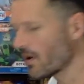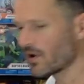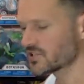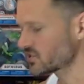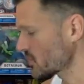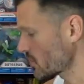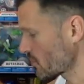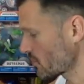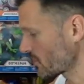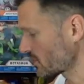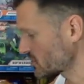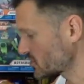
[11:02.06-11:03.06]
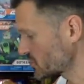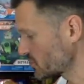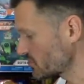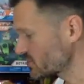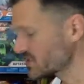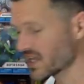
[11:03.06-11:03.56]
also
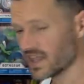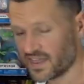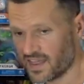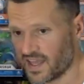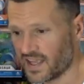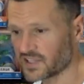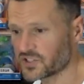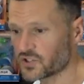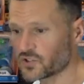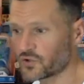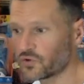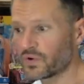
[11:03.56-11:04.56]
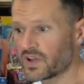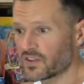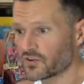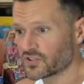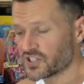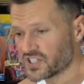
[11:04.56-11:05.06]
choosing things to
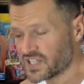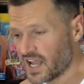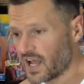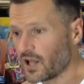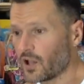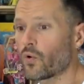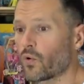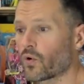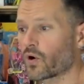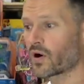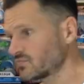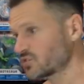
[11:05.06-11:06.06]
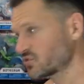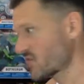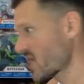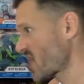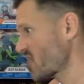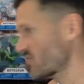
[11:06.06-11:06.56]
either sell or
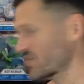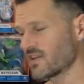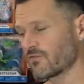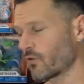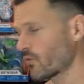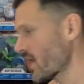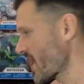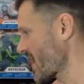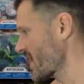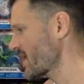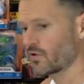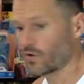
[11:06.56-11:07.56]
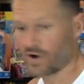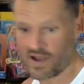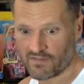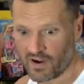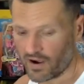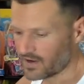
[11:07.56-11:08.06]
trade or give away or
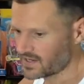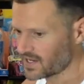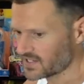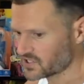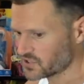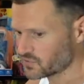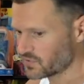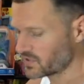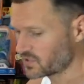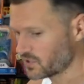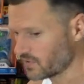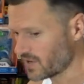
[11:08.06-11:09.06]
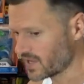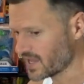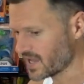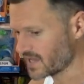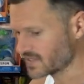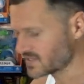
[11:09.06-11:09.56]
have contests with too, I
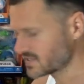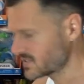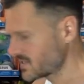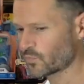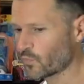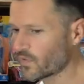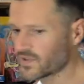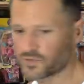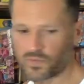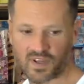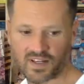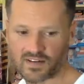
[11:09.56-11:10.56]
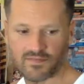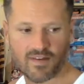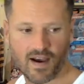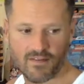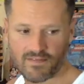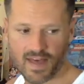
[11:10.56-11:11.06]
guess. Once we get to
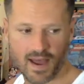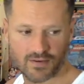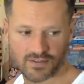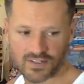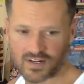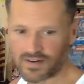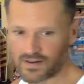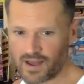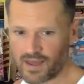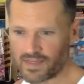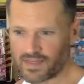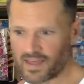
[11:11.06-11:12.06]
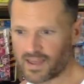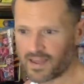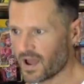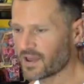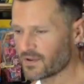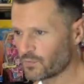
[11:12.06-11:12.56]
5,000, I think
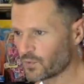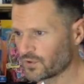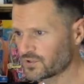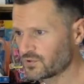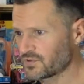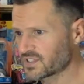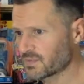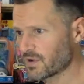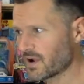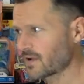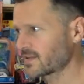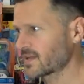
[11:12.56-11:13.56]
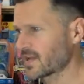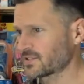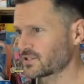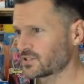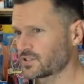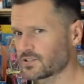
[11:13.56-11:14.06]
I will do some
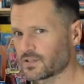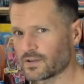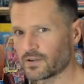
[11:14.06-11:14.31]
contests.